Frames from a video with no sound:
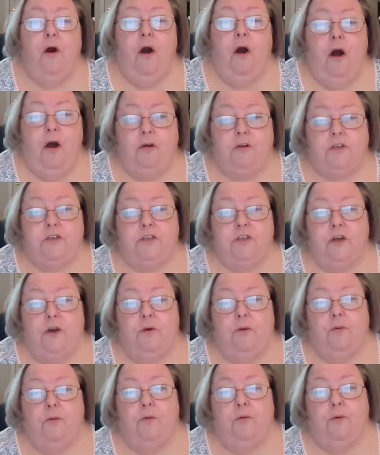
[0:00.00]

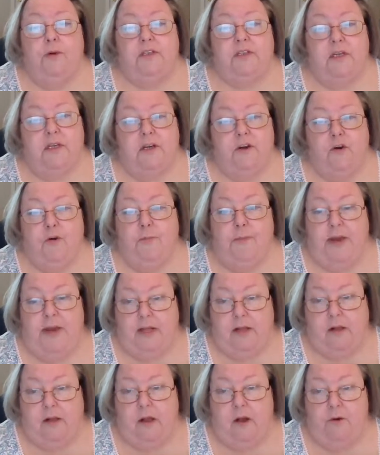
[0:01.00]
also was in her
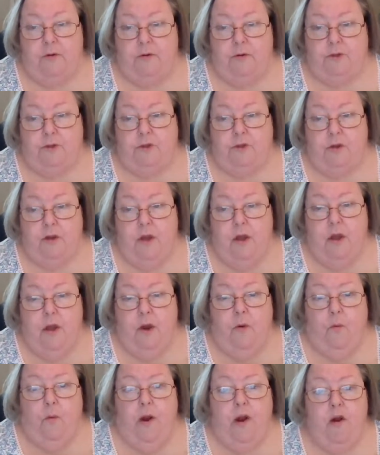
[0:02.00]
bedclothes,
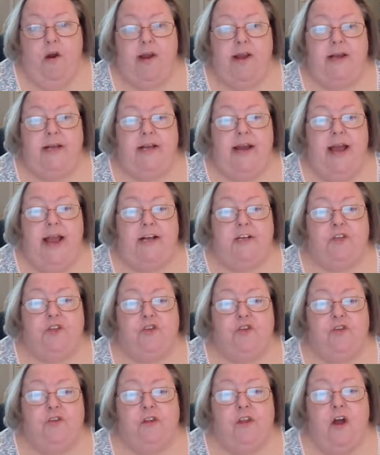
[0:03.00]
wearing an
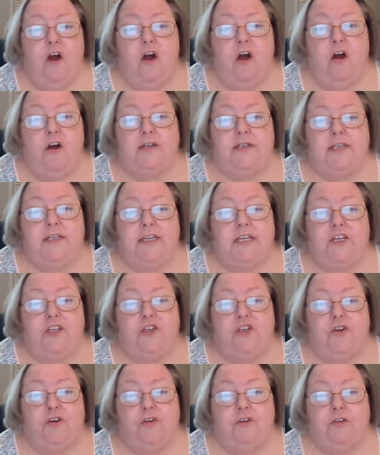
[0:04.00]
extra long
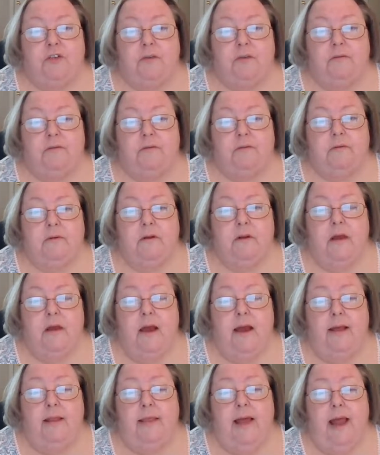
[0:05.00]
t-shirt.
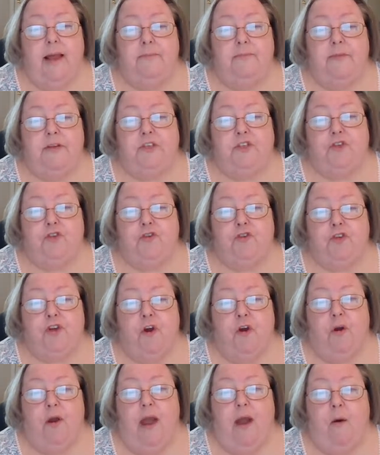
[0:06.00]
Unlike Mr.
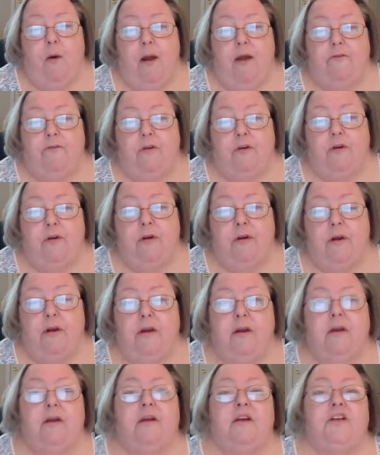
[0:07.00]
Sir, however,
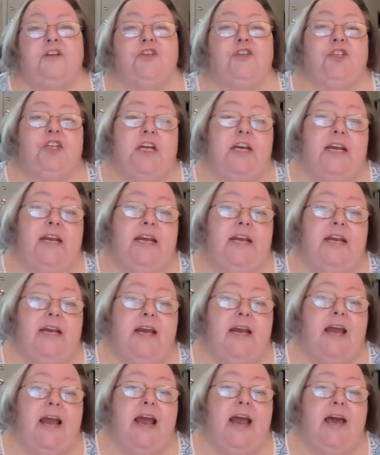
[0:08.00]
she
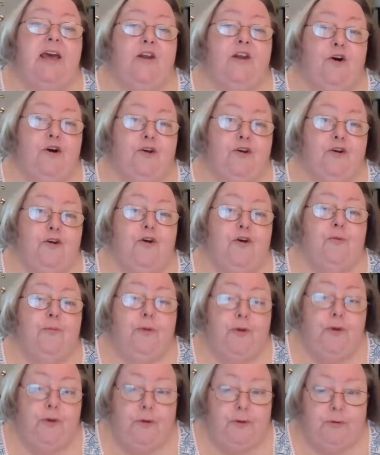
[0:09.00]
had on her
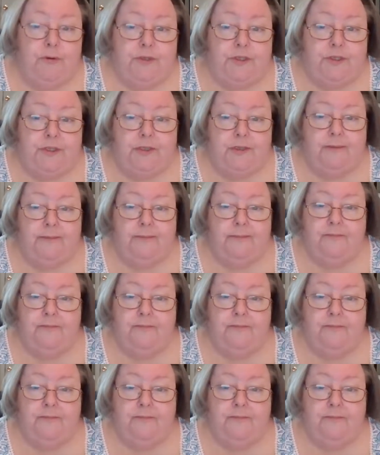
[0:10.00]
boots.